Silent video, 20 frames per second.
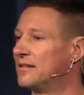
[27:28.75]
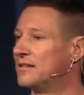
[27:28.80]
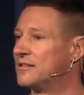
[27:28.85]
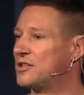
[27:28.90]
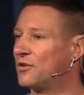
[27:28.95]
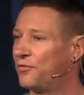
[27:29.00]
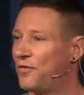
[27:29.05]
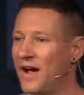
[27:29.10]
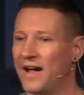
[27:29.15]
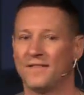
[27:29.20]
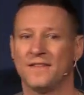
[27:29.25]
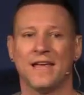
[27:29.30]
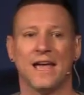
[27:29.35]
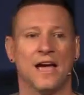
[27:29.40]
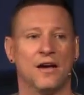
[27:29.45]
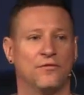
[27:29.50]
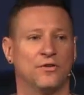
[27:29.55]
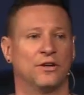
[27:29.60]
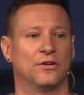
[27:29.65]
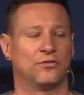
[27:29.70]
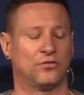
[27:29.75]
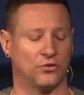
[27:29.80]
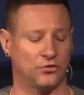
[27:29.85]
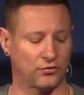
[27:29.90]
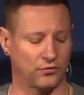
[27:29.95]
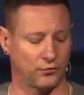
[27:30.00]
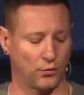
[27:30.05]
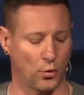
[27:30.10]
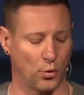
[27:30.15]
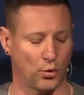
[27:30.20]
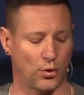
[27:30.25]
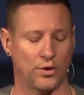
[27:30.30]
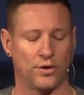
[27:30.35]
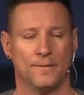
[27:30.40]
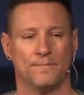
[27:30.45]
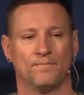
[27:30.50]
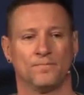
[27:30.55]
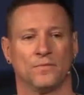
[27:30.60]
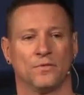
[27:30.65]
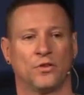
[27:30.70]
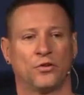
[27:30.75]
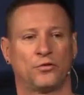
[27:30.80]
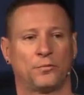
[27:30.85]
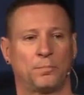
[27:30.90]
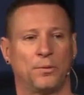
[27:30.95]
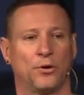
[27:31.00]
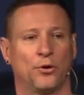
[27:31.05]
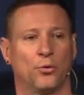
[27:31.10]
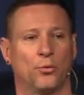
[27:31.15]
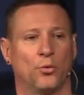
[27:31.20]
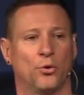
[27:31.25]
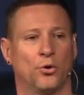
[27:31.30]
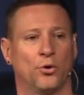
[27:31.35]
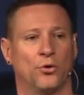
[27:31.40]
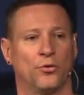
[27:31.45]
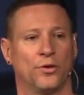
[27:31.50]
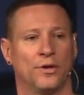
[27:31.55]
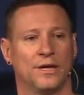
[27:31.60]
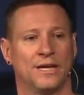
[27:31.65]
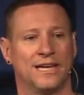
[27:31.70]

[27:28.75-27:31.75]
to find the evidences for the spirit world.